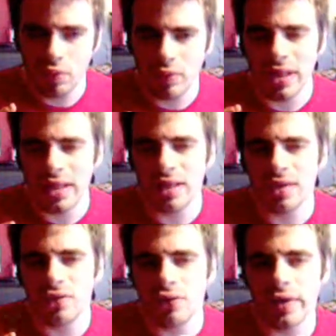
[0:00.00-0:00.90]
really this
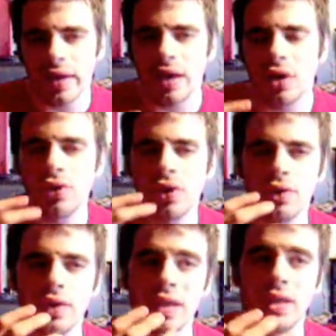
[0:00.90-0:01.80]
story, although
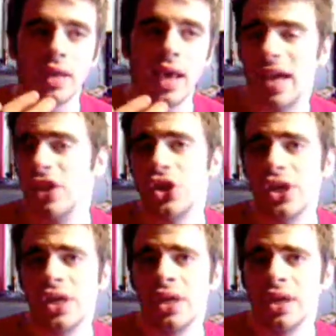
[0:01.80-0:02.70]
it's
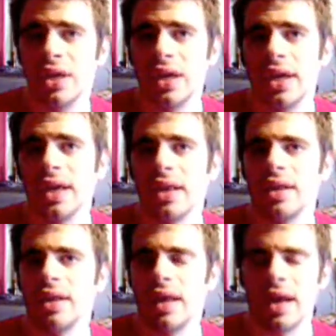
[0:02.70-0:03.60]
edgy,
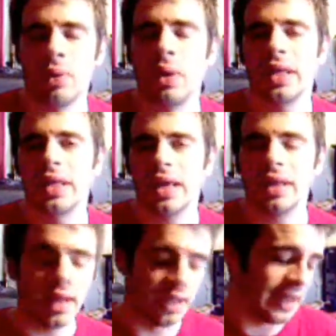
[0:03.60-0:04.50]
and I want to say
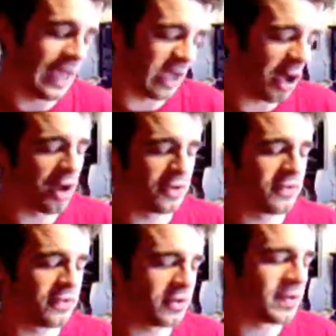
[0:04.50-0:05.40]
they say
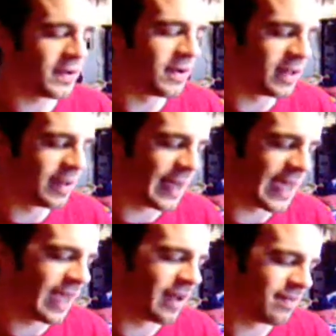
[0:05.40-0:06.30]
controversial on the
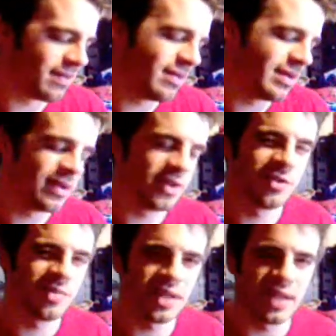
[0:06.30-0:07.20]
back. I don't, I don't know
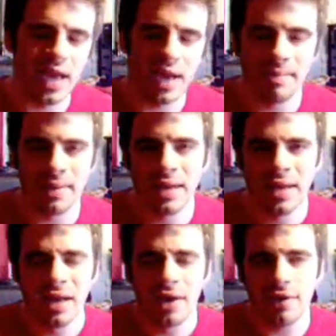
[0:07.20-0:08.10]
about that, but
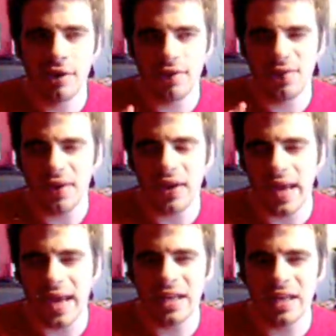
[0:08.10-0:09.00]
although it's very
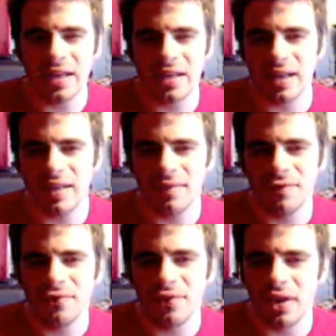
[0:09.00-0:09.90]
edgy, it doesn't
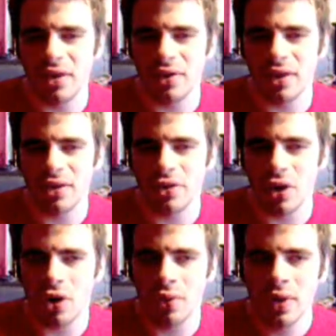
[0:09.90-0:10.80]
feel as
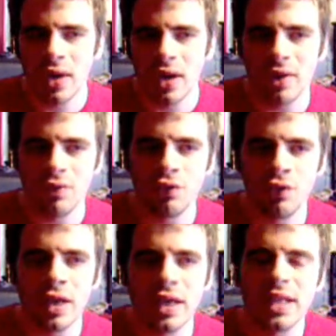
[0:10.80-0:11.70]
though it
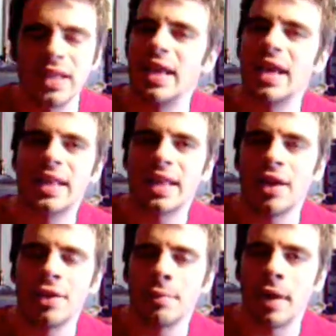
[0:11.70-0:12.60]
really stands
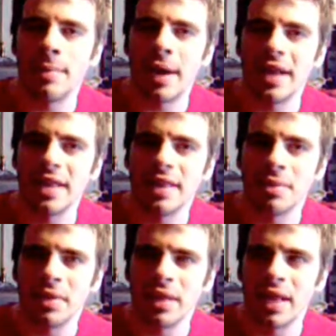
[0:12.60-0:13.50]
out in my mind as
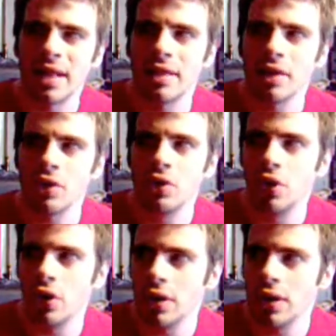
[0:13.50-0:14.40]
something that's
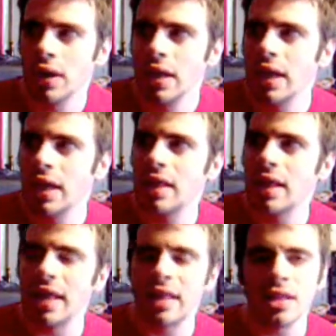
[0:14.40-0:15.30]
good. And
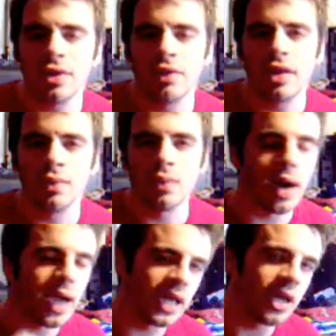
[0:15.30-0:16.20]
I think the reason
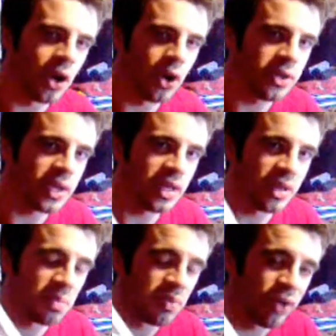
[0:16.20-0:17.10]
why Cult is
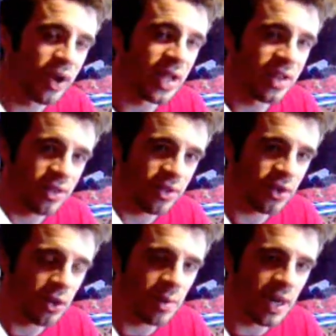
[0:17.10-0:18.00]
praised
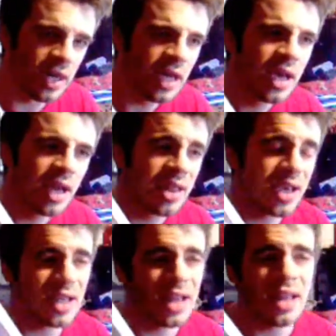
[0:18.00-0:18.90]
so much is
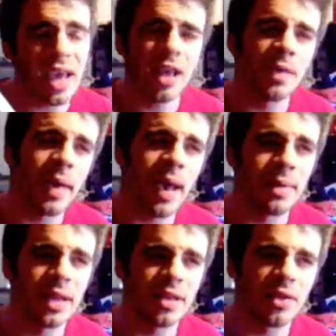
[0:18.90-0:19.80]
because it takes
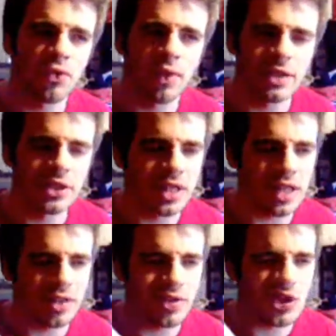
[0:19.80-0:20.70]
Batman in a direction
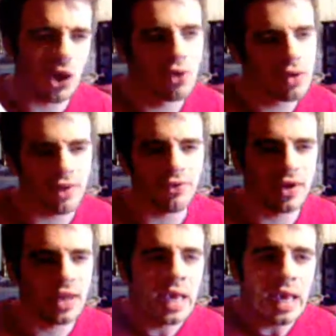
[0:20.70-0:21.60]
that's so
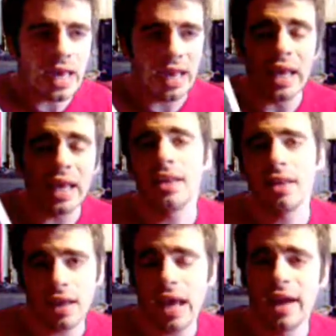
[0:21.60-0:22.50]
different and is
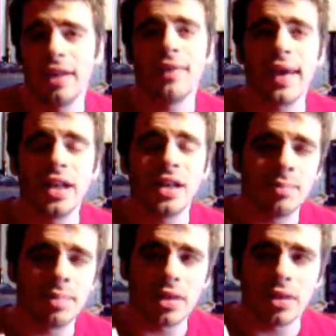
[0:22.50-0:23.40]
kind of edgy,
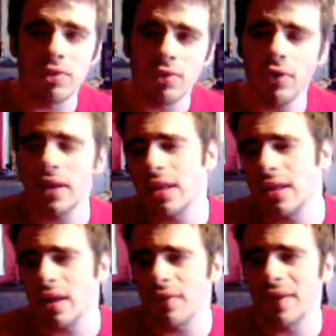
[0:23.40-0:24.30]
but the story
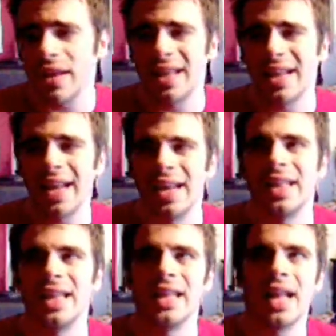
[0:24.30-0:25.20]
itself isn't
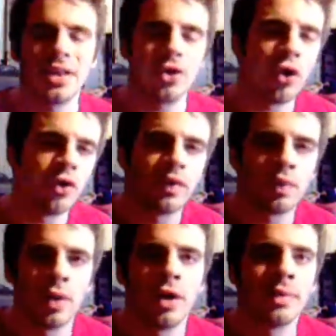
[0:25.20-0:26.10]
anything that's
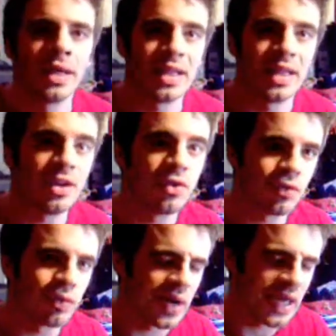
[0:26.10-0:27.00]
overwhelmingly
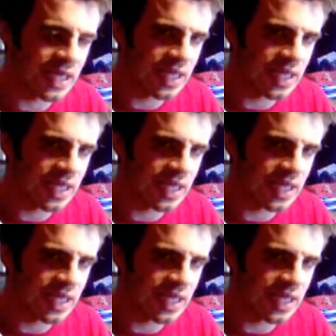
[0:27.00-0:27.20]
great.